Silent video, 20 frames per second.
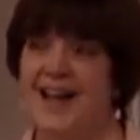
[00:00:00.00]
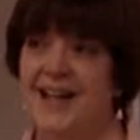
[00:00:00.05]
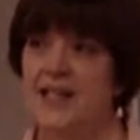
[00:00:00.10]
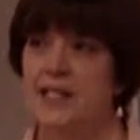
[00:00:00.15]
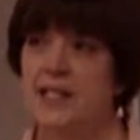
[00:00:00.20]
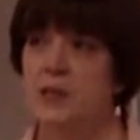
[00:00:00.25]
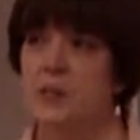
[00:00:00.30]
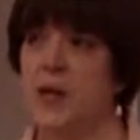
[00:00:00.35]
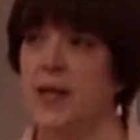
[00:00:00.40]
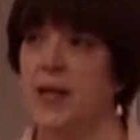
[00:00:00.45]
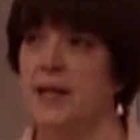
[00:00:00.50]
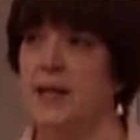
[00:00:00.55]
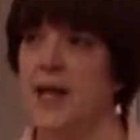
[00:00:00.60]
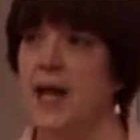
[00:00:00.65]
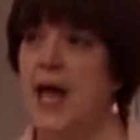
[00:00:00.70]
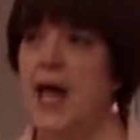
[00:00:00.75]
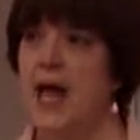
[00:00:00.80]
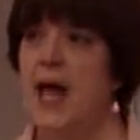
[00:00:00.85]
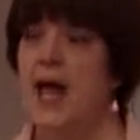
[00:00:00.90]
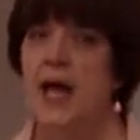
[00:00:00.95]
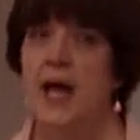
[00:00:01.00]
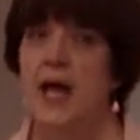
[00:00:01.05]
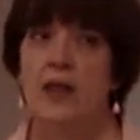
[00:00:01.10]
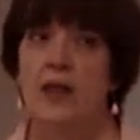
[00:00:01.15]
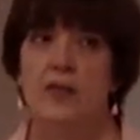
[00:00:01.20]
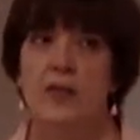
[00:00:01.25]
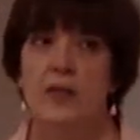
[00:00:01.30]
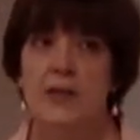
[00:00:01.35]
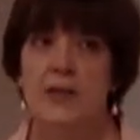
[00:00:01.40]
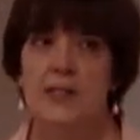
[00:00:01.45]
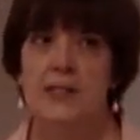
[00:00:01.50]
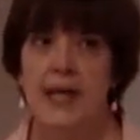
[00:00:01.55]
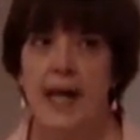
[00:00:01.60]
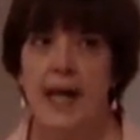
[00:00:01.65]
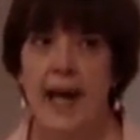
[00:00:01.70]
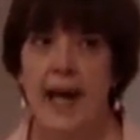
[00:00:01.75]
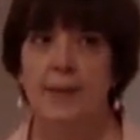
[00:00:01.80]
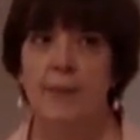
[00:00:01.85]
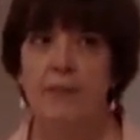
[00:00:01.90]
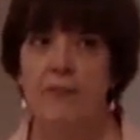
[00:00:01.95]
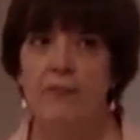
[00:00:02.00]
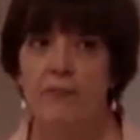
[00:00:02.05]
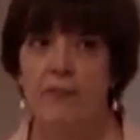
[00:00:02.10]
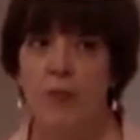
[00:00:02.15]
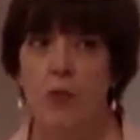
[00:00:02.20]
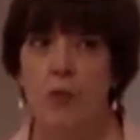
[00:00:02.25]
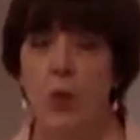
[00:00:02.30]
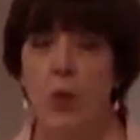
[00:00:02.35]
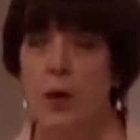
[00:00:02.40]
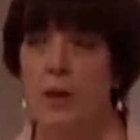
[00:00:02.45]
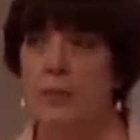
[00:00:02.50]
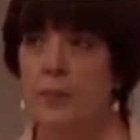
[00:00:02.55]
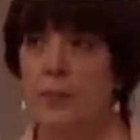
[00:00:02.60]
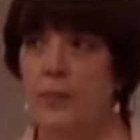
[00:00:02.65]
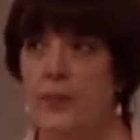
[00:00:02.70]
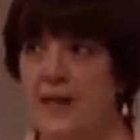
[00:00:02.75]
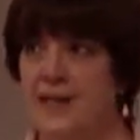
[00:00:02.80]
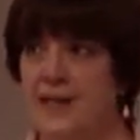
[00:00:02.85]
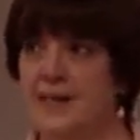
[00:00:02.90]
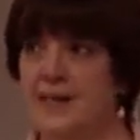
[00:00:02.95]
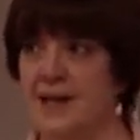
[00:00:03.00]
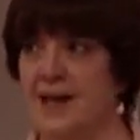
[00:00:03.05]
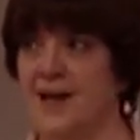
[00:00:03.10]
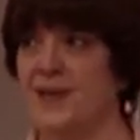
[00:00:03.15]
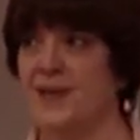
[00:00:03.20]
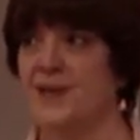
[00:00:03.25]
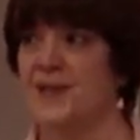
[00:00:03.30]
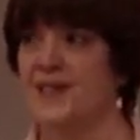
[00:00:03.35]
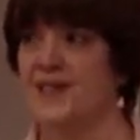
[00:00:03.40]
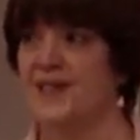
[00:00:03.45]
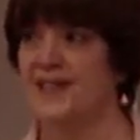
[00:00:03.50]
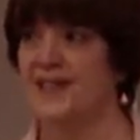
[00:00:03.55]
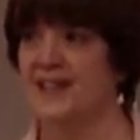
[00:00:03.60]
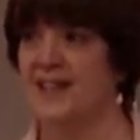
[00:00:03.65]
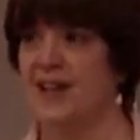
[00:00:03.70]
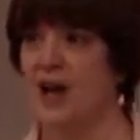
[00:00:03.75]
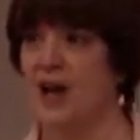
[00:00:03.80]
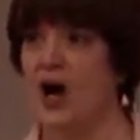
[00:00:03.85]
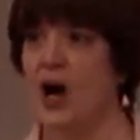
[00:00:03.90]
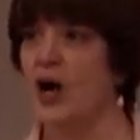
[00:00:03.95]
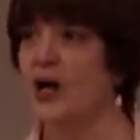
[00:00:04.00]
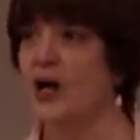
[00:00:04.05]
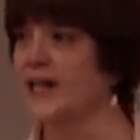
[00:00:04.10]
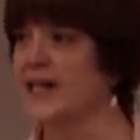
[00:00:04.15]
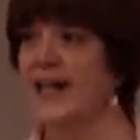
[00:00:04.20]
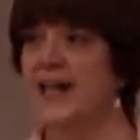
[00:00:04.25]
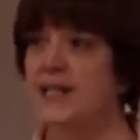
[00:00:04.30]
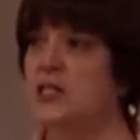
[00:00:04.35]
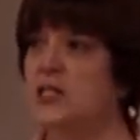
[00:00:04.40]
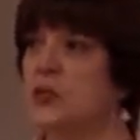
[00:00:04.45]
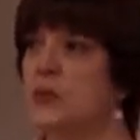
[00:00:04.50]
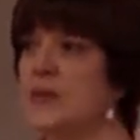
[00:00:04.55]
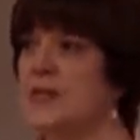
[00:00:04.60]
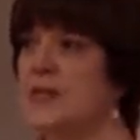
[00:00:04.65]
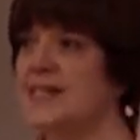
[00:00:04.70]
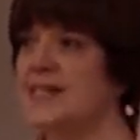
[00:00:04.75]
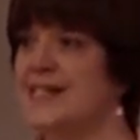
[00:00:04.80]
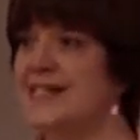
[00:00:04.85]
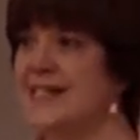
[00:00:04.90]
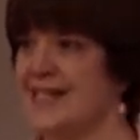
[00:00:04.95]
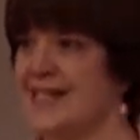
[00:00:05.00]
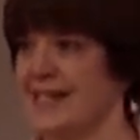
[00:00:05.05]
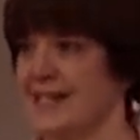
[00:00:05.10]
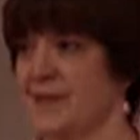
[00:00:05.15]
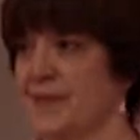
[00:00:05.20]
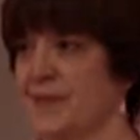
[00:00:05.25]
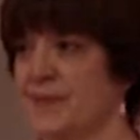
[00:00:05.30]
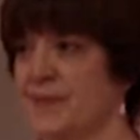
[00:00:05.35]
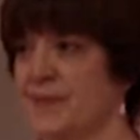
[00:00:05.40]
Guess what? The type 4 breast cells are cancer resistant.